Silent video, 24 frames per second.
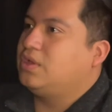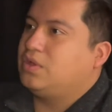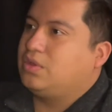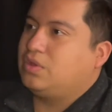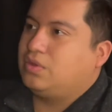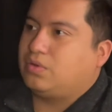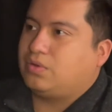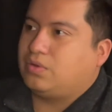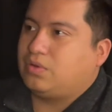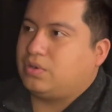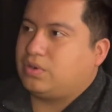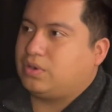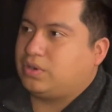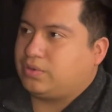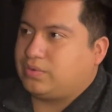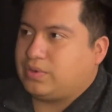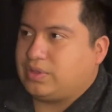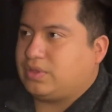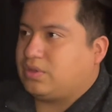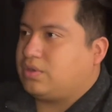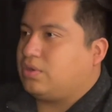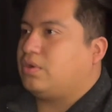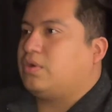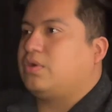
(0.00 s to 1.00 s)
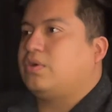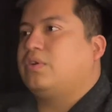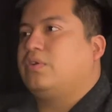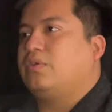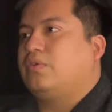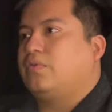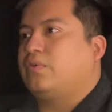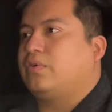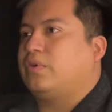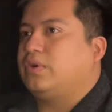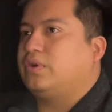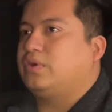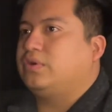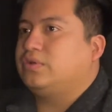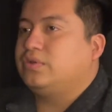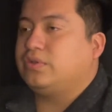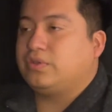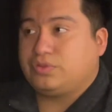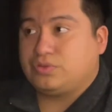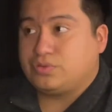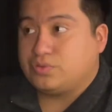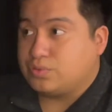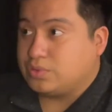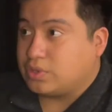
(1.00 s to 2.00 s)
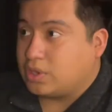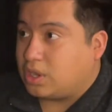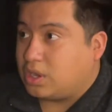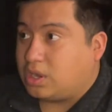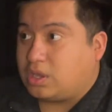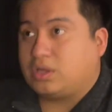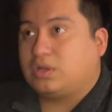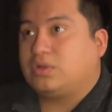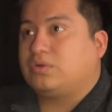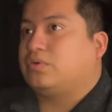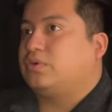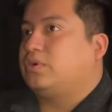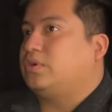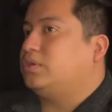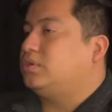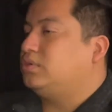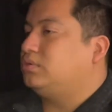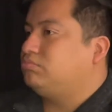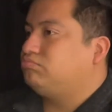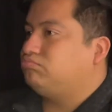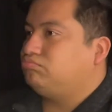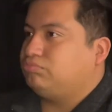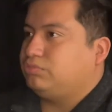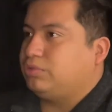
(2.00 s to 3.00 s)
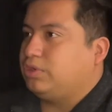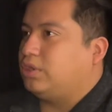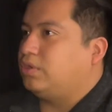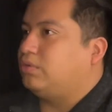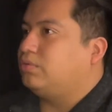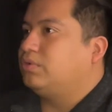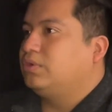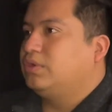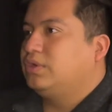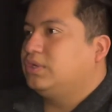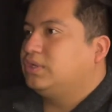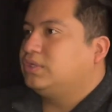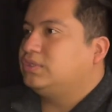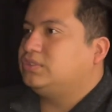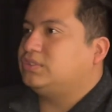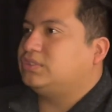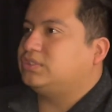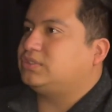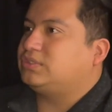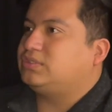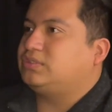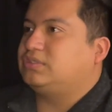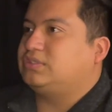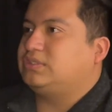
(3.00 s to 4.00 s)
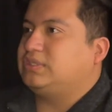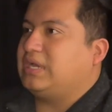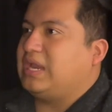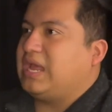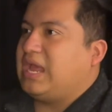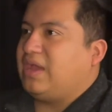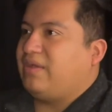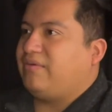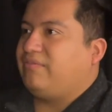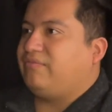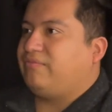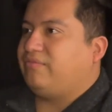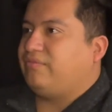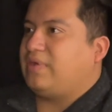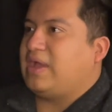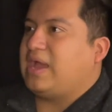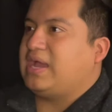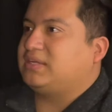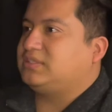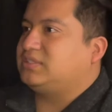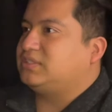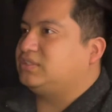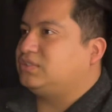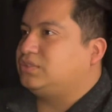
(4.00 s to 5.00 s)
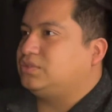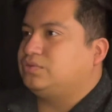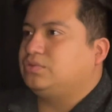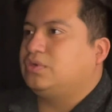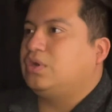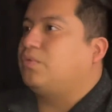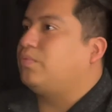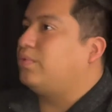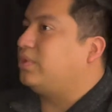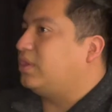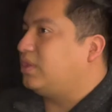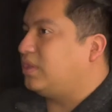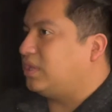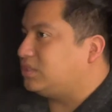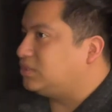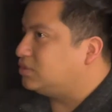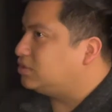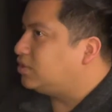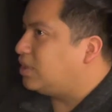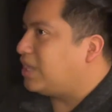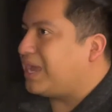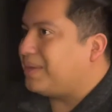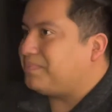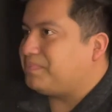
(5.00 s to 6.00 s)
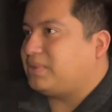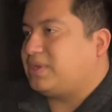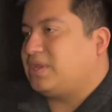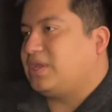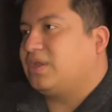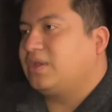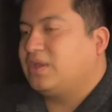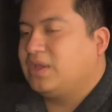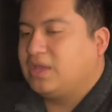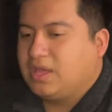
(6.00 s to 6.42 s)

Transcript: or green card or too young or, you know, just doesn't have access to know when elections are happening.